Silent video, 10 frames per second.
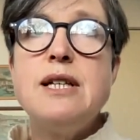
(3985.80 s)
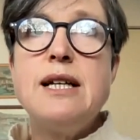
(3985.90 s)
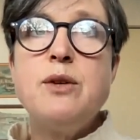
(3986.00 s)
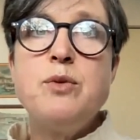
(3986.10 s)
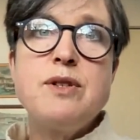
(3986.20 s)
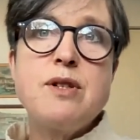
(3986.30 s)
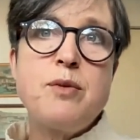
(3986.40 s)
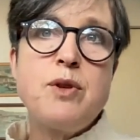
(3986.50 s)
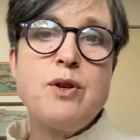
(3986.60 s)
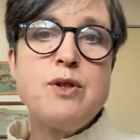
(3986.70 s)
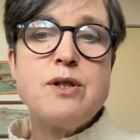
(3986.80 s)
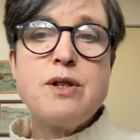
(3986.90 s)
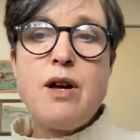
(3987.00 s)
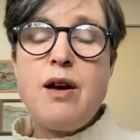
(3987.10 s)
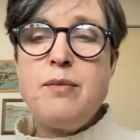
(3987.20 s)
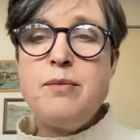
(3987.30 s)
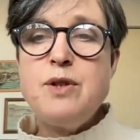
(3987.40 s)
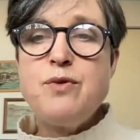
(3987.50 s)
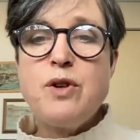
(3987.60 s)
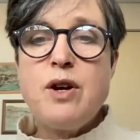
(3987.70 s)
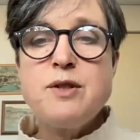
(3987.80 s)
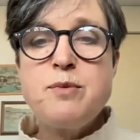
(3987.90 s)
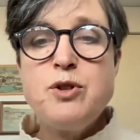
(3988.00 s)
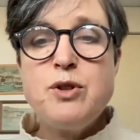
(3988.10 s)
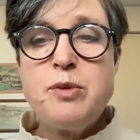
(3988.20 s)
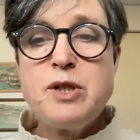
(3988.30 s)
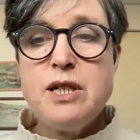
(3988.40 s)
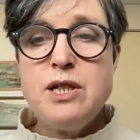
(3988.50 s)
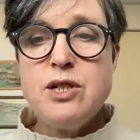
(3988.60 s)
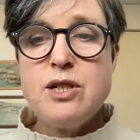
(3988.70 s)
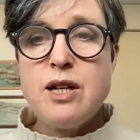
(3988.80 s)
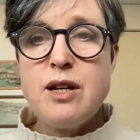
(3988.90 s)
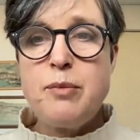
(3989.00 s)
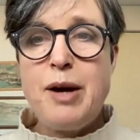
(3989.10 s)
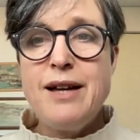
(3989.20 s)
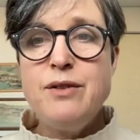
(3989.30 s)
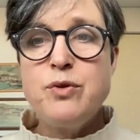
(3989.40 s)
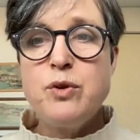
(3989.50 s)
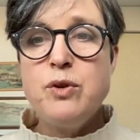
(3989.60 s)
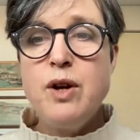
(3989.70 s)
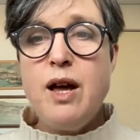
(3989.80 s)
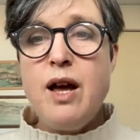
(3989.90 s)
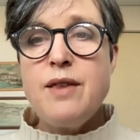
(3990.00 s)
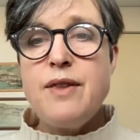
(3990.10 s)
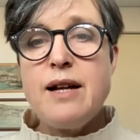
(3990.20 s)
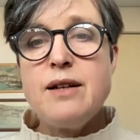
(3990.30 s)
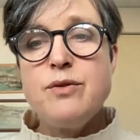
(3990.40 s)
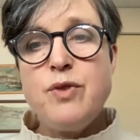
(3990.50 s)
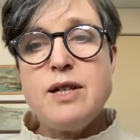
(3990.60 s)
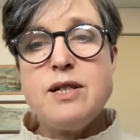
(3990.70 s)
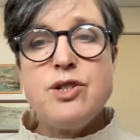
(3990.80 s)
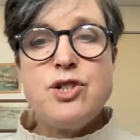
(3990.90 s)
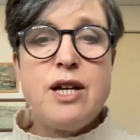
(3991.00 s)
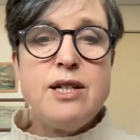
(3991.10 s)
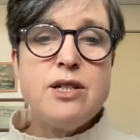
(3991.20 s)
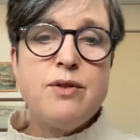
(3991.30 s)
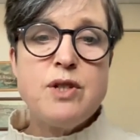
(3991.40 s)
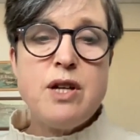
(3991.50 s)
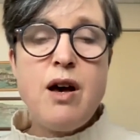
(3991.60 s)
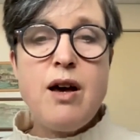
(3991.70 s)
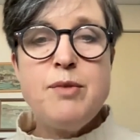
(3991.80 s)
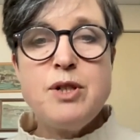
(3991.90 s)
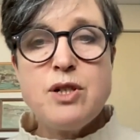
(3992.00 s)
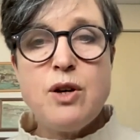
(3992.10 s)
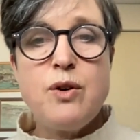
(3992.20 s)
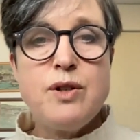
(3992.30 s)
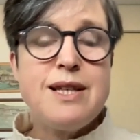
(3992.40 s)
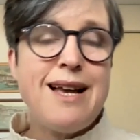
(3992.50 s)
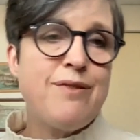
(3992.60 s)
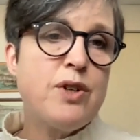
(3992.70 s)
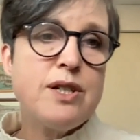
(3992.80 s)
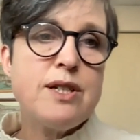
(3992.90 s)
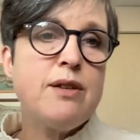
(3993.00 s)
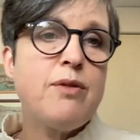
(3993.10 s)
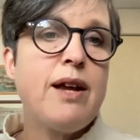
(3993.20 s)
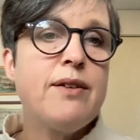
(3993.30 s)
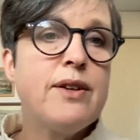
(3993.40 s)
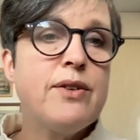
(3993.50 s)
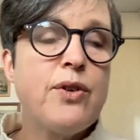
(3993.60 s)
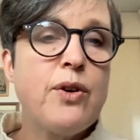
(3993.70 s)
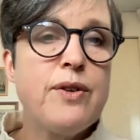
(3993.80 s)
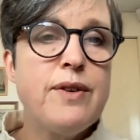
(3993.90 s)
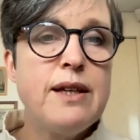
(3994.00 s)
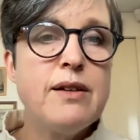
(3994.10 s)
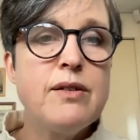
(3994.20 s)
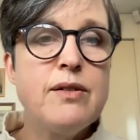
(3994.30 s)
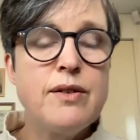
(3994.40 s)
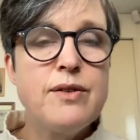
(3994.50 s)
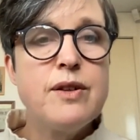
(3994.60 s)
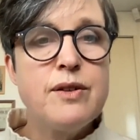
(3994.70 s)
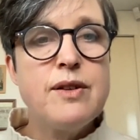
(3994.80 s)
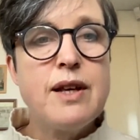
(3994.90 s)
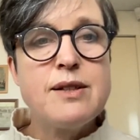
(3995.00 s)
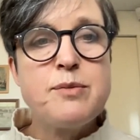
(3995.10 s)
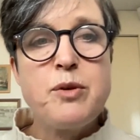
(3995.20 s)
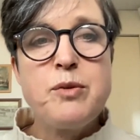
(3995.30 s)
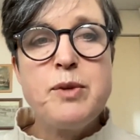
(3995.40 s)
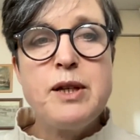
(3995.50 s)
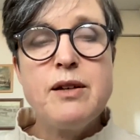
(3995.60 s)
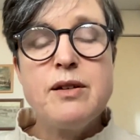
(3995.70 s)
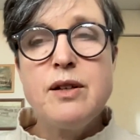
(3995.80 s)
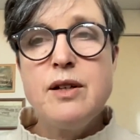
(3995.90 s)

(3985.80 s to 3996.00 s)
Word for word: dealing with some of those um, different husbandry procedures that are painful, that advice has changed over time, and so has the advocacy around it. So I think that that's probably a,